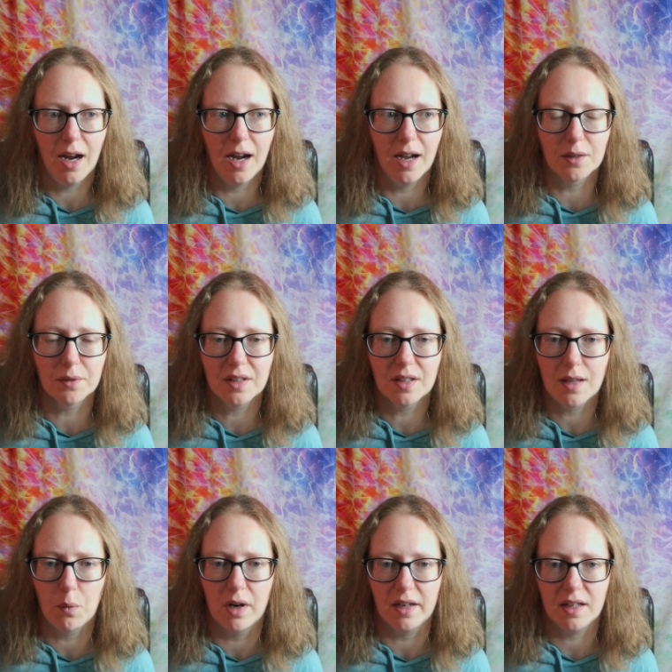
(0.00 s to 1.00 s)
I don't think
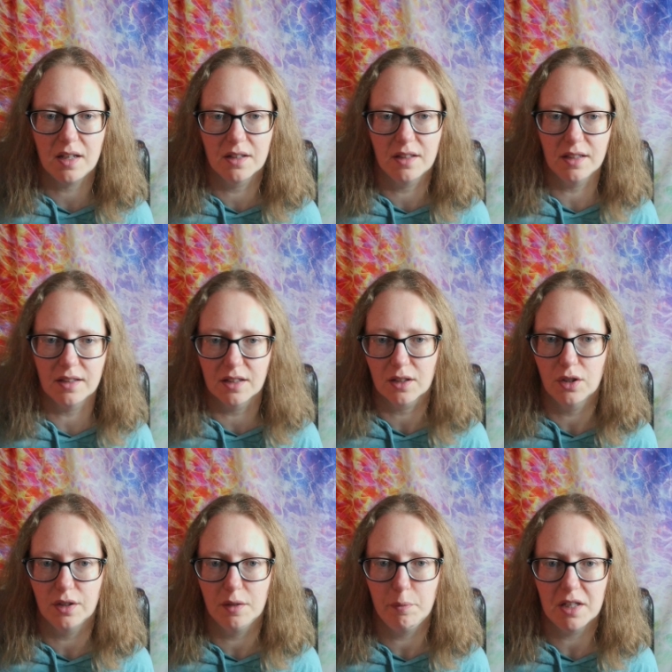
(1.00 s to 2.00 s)
they want to hear that there
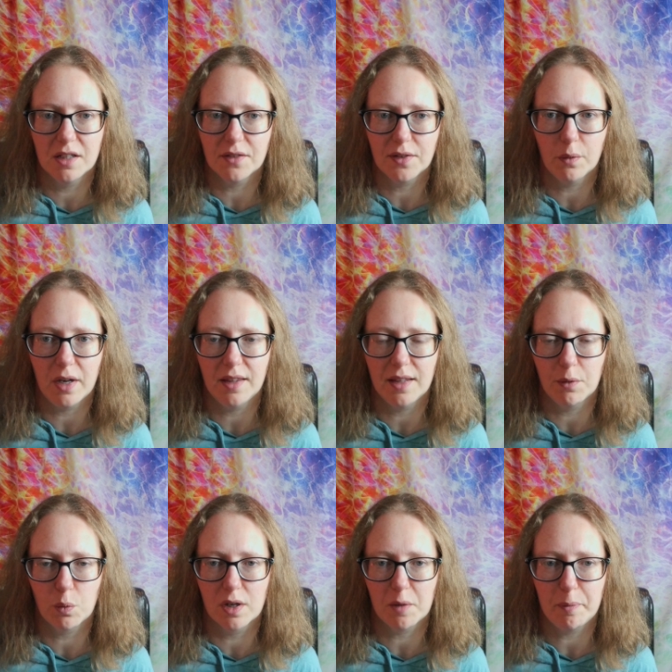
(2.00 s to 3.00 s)
could be a different way that
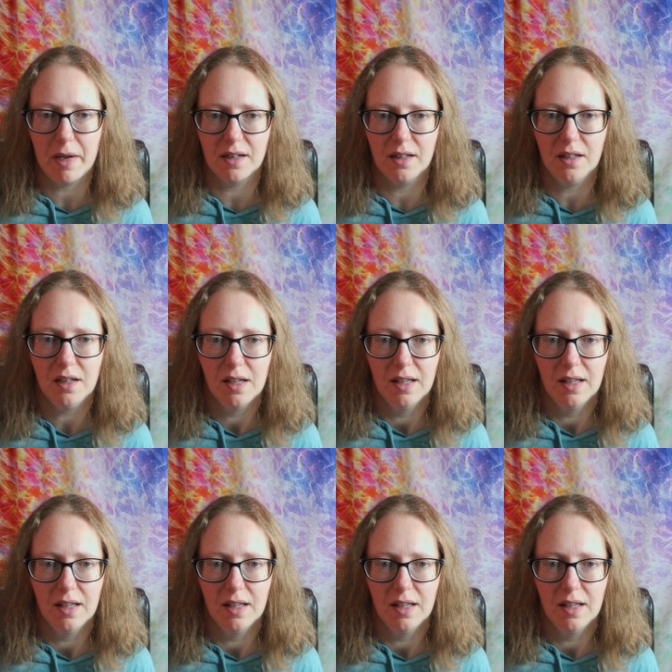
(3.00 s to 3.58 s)
would work better.